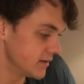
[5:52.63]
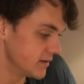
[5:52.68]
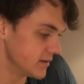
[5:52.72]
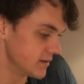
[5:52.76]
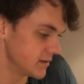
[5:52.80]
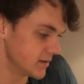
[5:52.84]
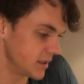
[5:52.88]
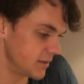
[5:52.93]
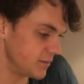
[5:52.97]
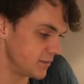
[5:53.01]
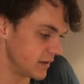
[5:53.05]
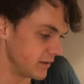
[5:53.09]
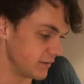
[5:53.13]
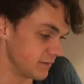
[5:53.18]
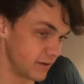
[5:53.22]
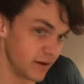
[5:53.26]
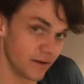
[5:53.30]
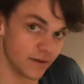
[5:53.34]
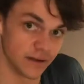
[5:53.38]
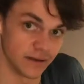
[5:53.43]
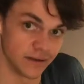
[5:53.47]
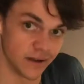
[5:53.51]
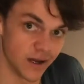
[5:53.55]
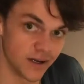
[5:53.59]
something
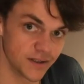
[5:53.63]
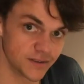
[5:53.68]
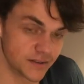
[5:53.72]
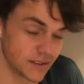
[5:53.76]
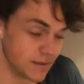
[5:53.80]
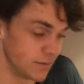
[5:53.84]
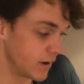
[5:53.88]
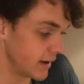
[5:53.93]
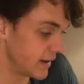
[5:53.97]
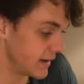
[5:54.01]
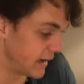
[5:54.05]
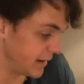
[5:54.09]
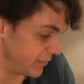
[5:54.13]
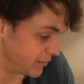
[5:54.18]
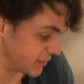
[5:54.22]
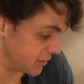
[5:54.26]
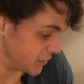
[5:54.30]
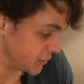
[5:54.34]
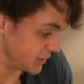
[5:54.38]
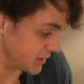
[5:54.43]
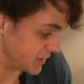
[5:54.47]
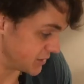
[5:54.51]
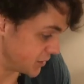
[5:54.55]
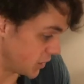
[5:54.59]
very nasty might happen
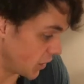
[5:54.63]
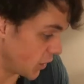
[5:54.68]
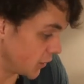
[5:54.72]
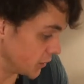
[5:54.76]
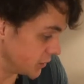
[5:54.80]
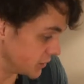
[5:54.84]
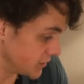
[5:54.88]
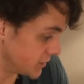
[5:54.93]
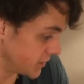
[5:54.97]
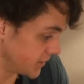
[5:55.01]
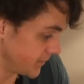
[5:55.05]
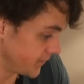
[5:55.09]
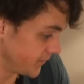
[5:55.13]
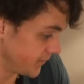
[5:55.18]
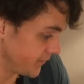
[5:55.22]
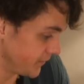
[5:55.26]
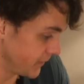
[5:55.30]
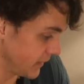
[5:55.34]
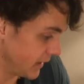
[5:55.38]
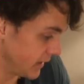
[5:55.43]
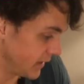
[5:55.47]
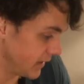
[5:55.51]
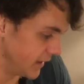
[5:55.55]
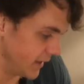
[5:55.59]
to his nose.
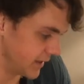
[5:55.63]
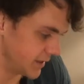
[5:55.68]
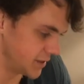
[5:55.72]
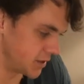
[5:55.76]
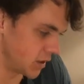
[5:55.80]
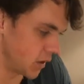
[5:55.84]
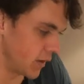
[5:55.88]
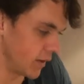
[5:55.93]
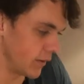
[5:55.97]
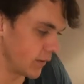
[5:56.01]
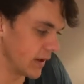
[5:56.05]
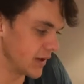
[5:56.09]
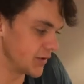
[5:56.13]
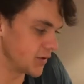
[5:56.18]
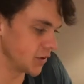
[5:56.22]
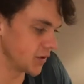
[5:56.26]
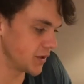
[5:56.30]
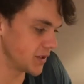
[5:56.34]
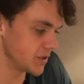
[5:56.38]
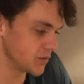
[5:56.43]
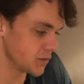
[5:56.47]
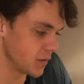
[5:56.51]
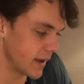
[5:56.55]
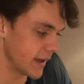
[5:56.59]
And so he went
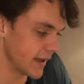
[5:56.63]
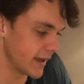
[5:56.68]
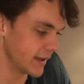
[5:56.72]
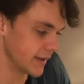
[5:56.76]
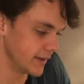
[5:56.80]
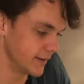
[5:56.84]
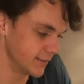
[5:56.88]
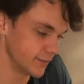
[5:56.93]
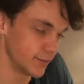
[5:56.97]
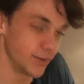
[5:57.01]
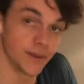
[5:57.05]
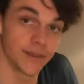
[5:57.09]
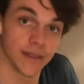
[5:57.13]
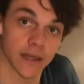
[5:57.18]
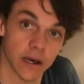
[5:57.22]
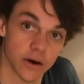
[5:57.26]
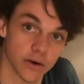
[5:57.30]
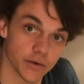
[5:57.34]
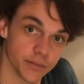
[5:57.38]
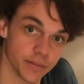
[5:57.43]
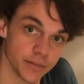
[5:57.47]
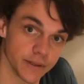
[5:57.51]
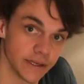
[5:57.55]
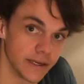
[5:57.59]
on his way
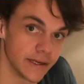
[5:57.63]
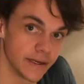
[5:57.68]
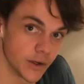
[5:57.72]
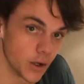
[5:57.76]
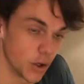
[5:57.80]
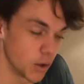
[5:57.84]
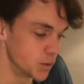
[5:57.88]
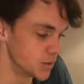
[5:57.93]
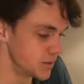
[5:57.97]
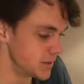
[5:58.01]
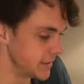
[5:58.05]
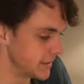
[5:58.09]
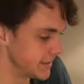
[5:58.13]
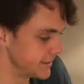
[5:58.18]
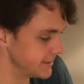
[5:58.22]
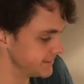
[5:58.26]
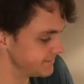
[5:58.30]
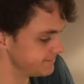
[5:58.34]
without being nosy.